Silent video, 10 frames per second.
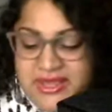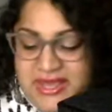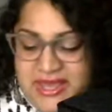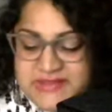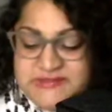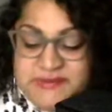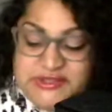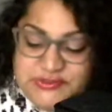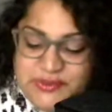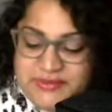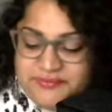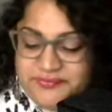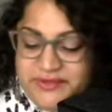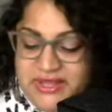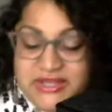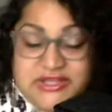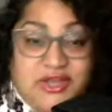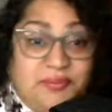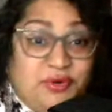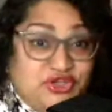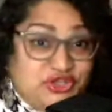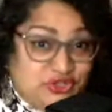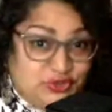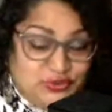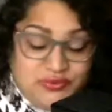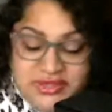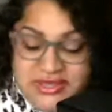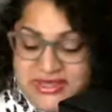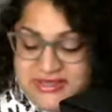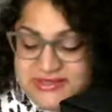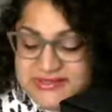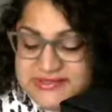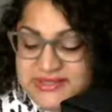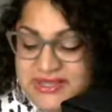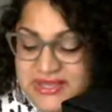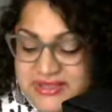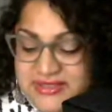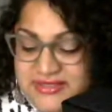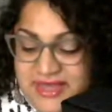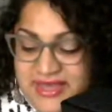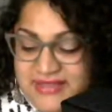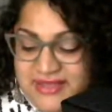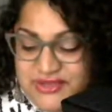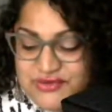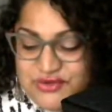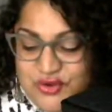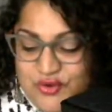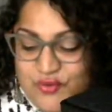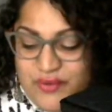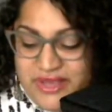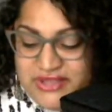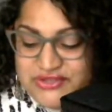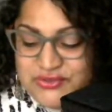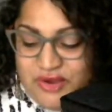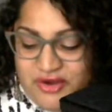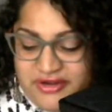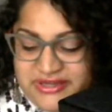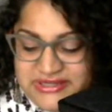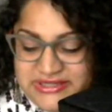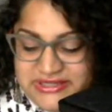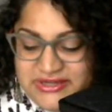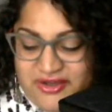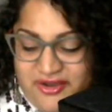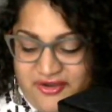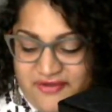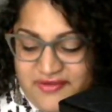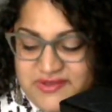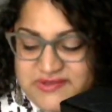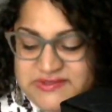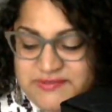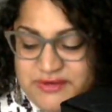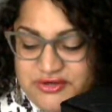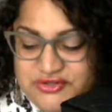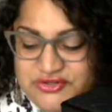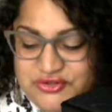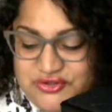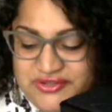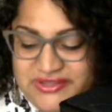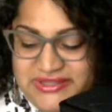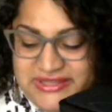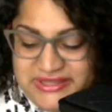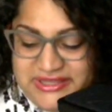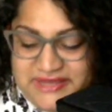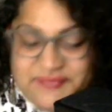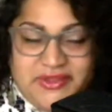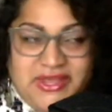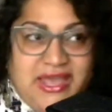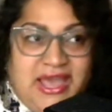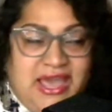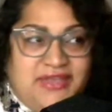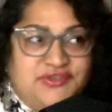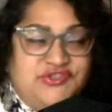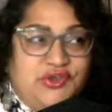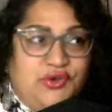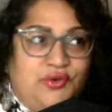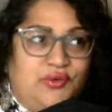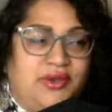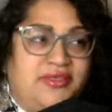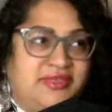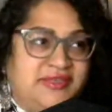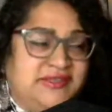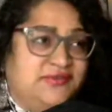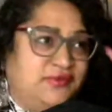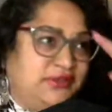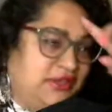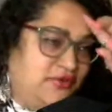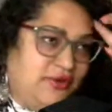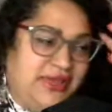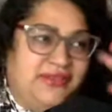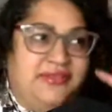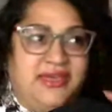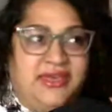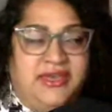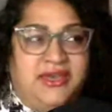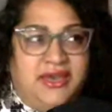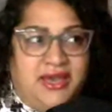and speak to it. Number two is they let you know when you are in need of spiritual healing. And so this is a really great thing